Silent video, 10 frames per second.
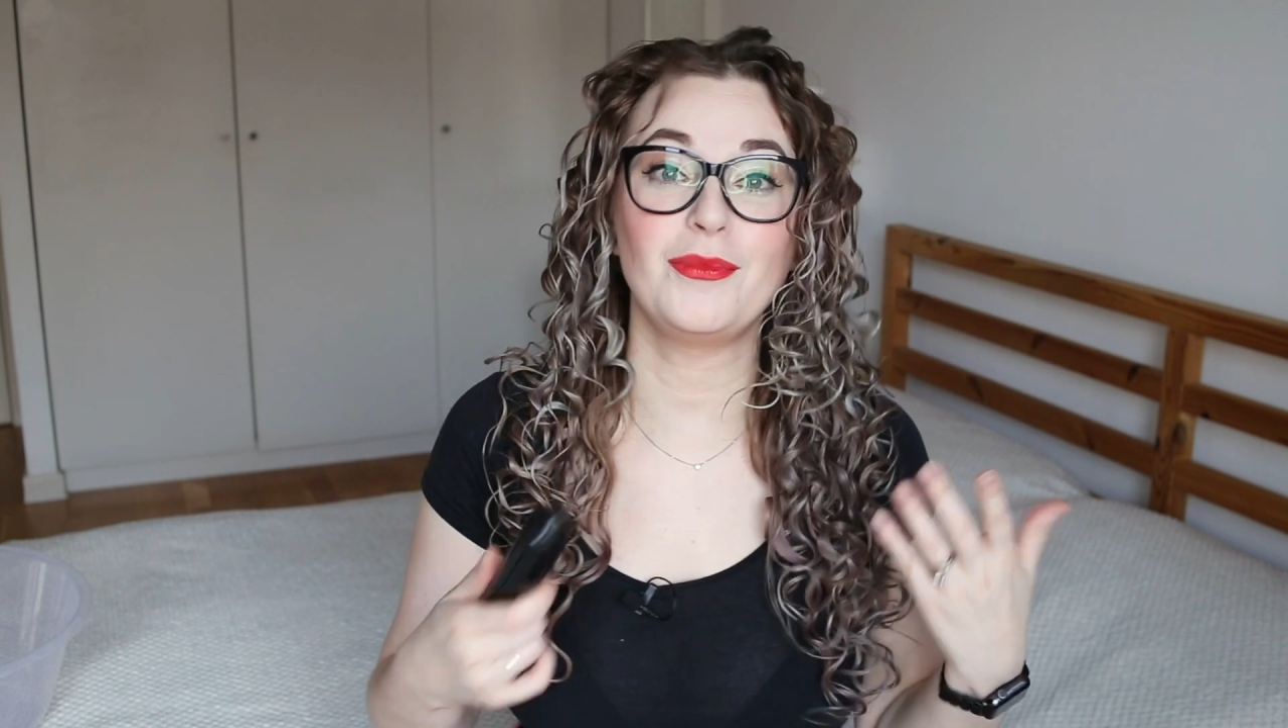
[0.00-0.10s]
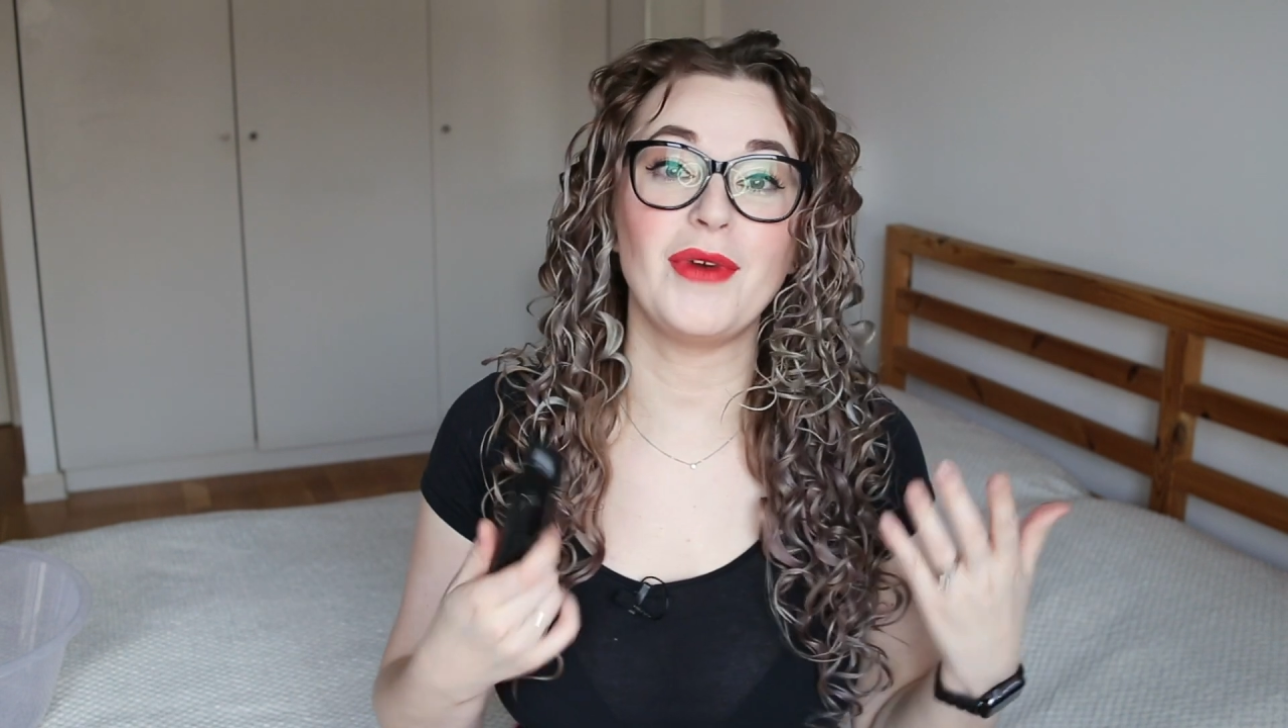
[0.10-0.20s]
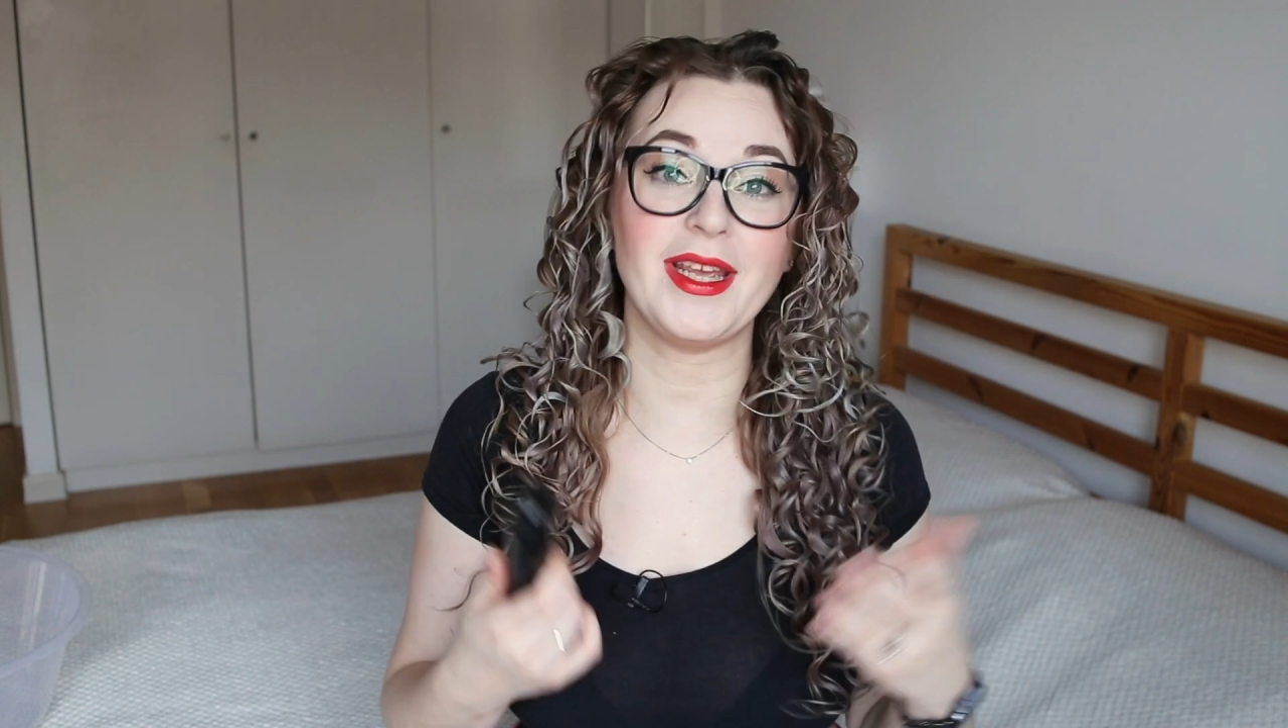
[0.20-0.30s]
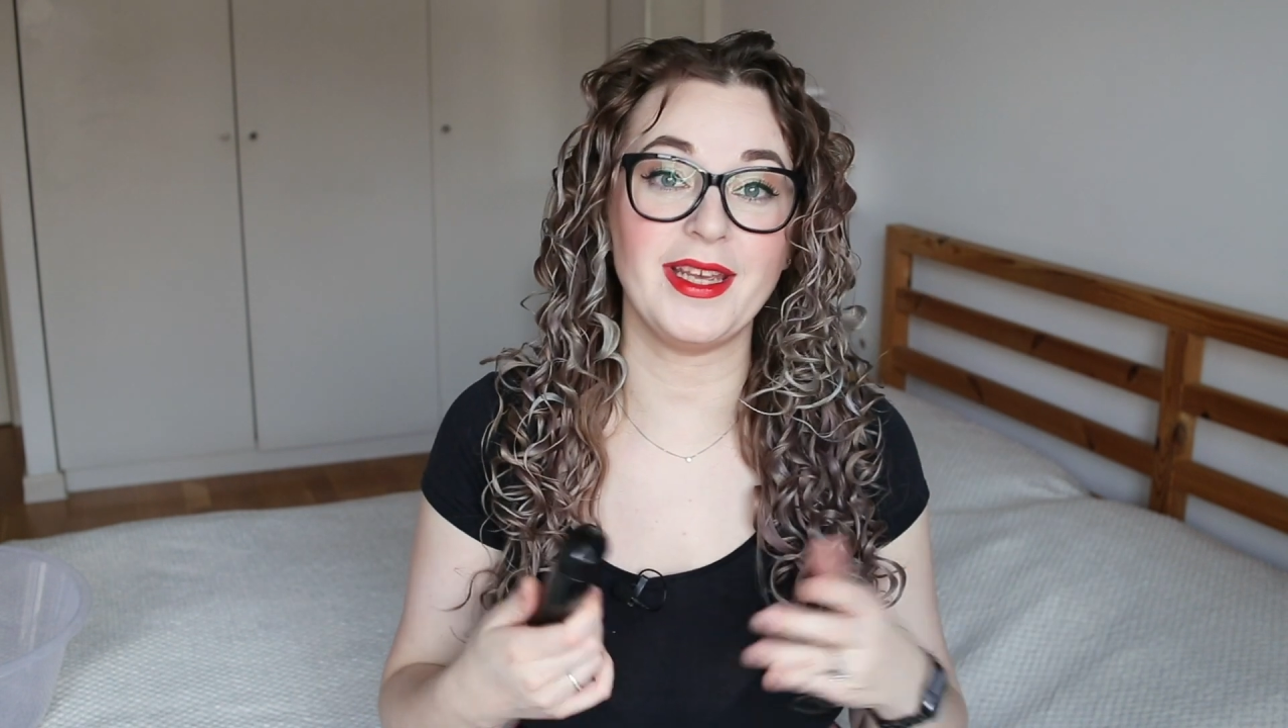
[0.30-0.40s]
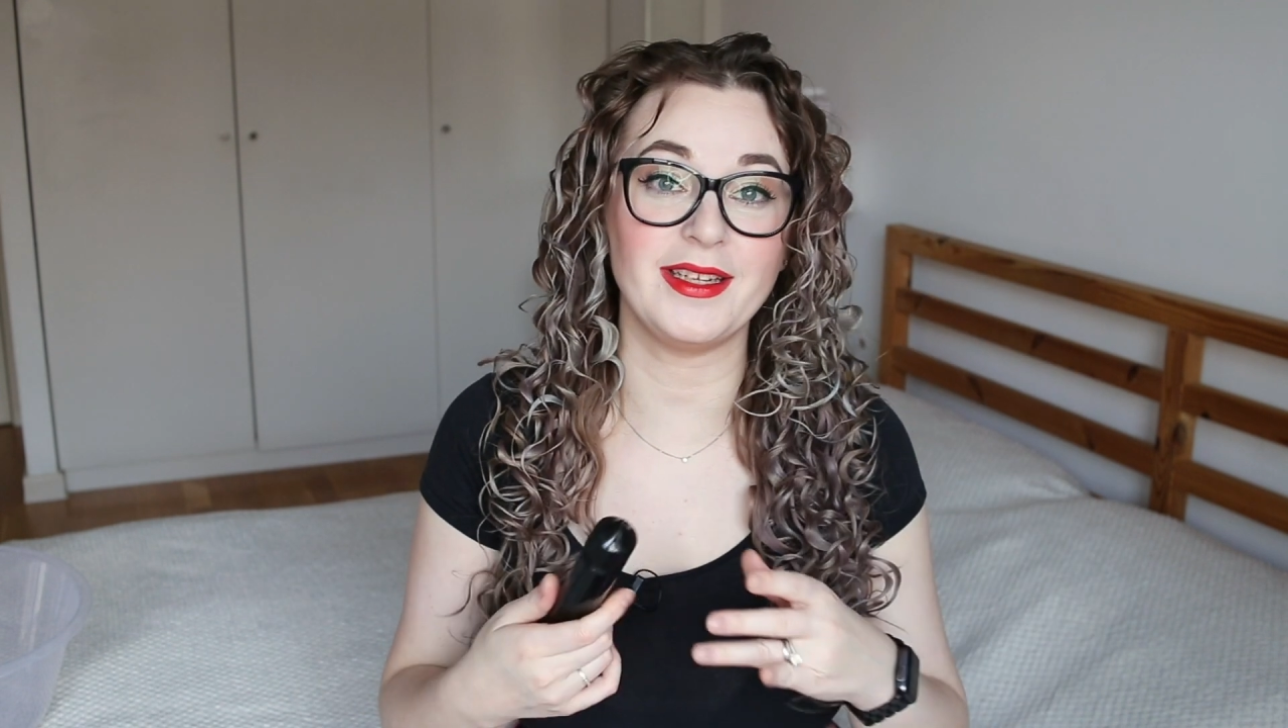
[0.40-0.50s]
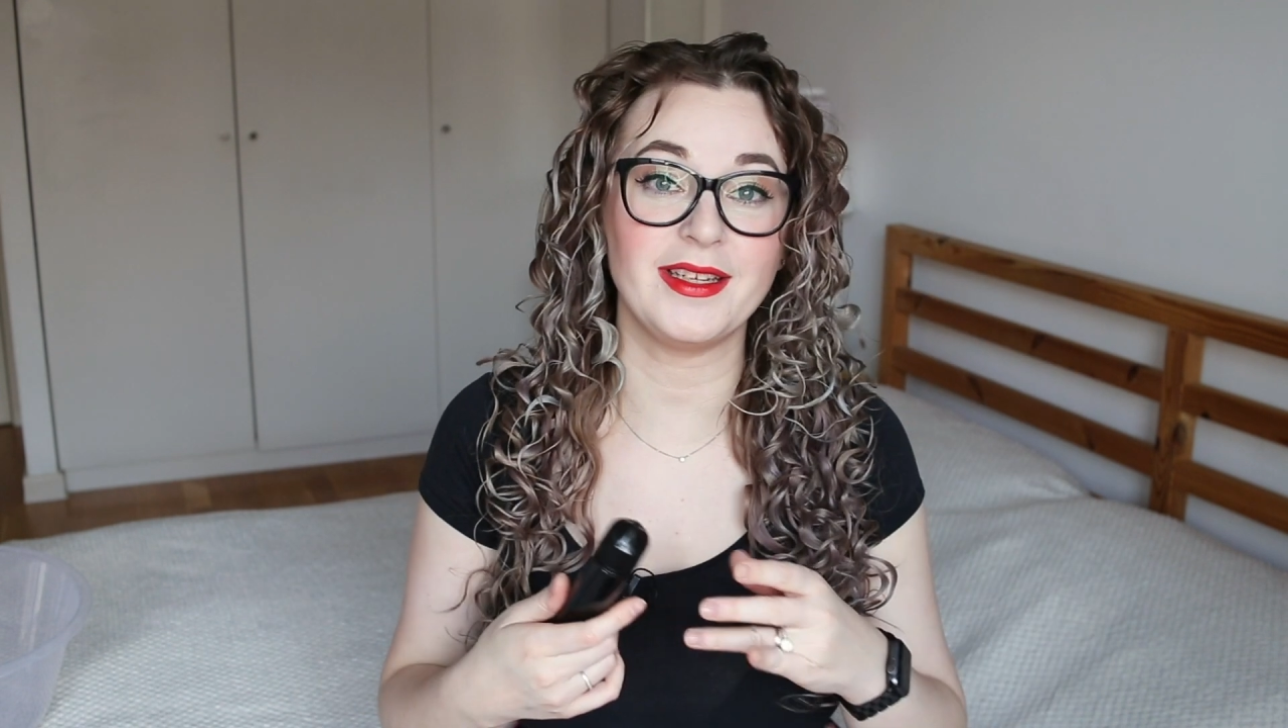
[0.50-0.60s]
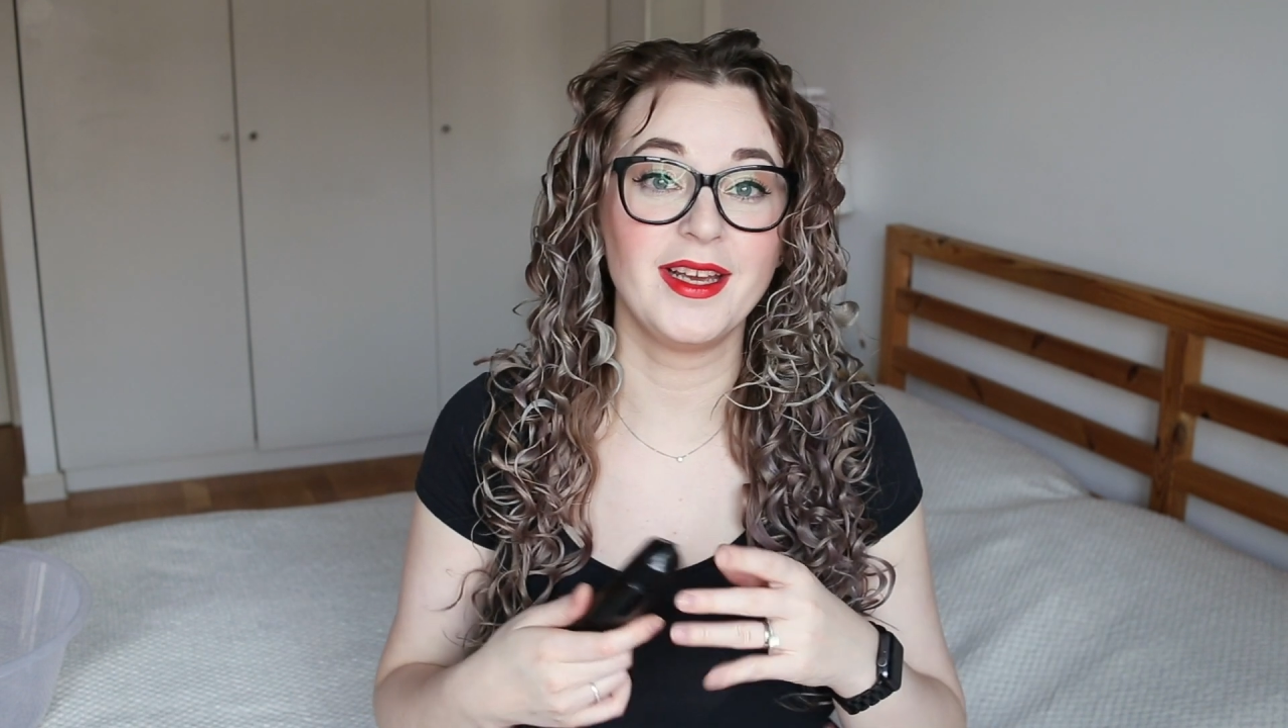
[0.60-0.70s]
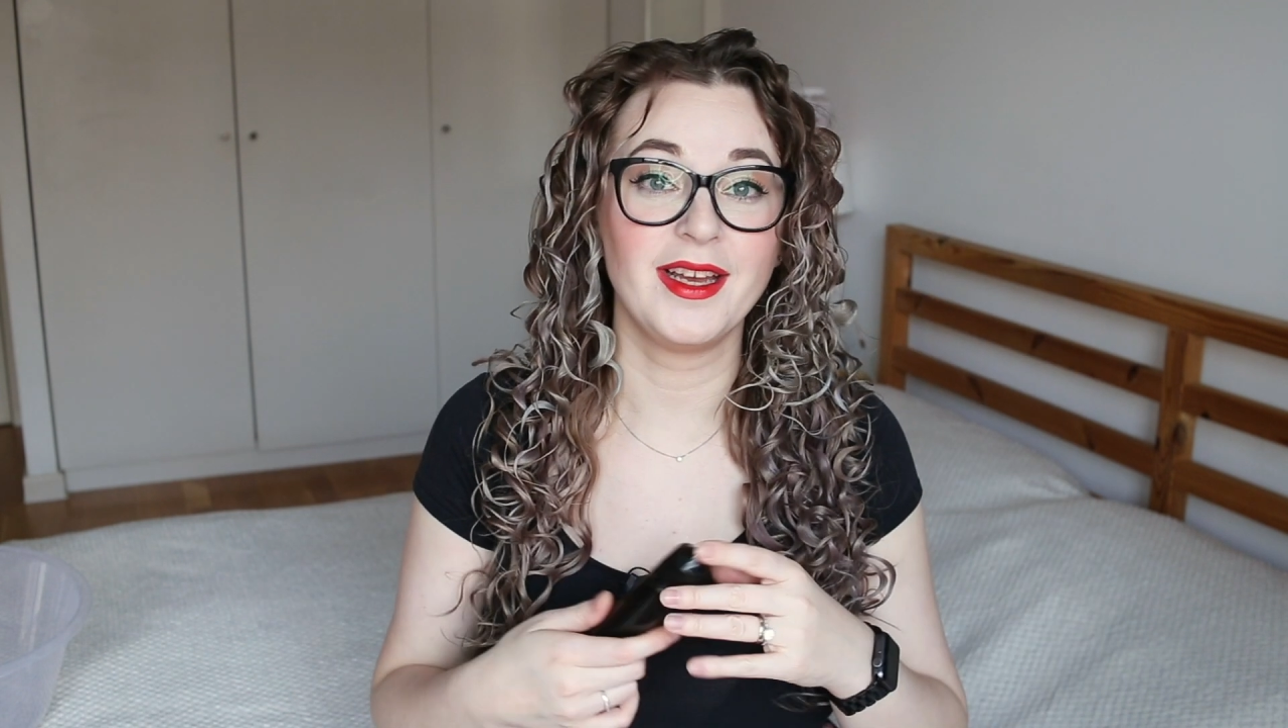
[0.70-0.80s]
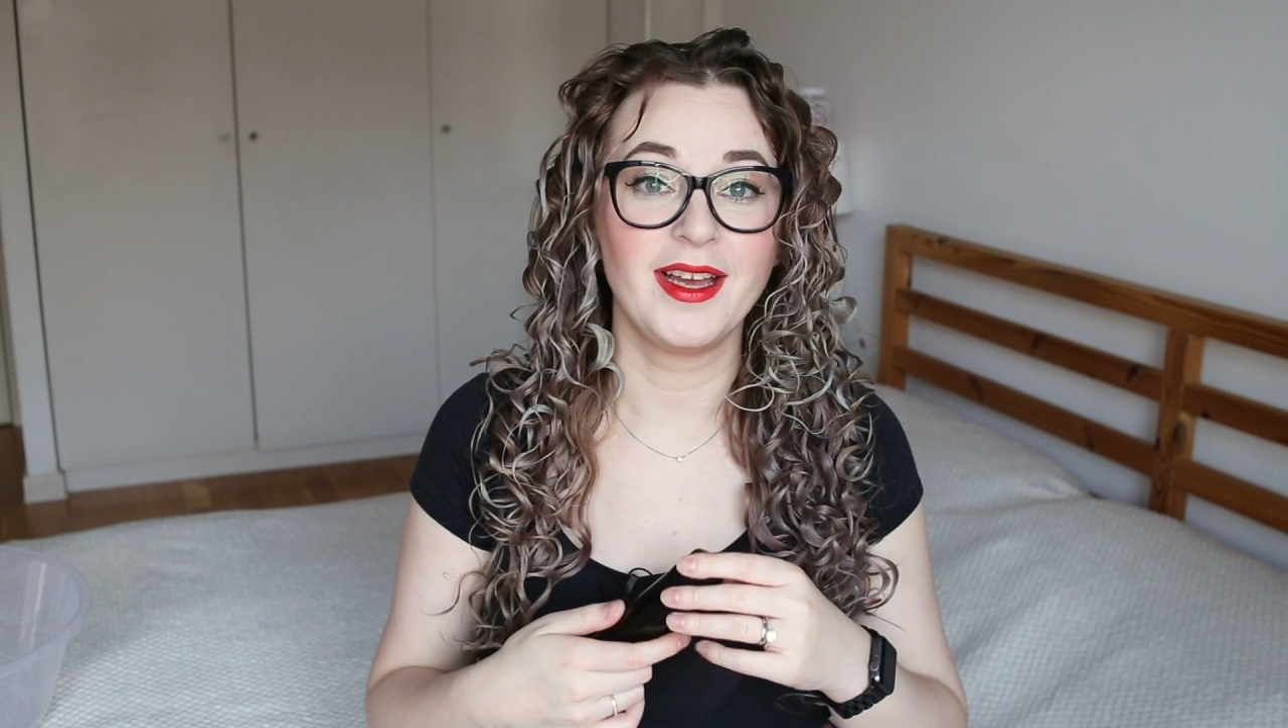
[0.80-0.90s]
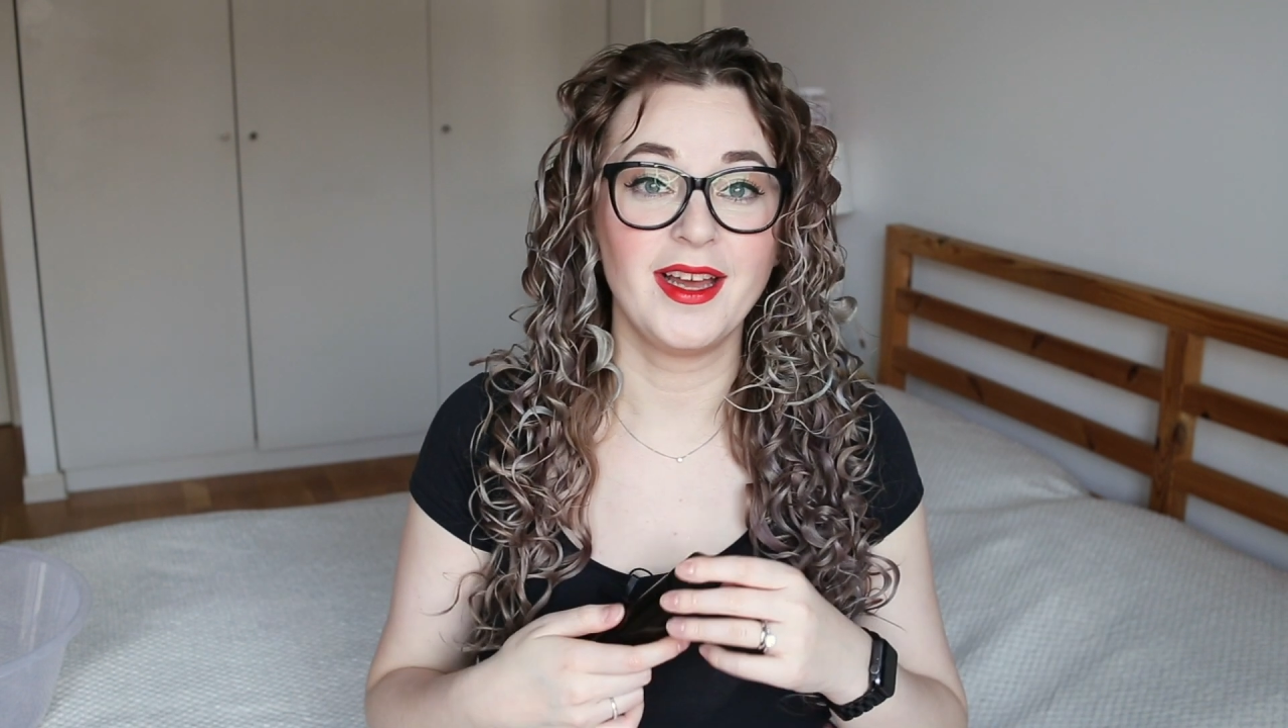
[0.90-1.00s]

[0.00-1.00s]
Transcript: breaking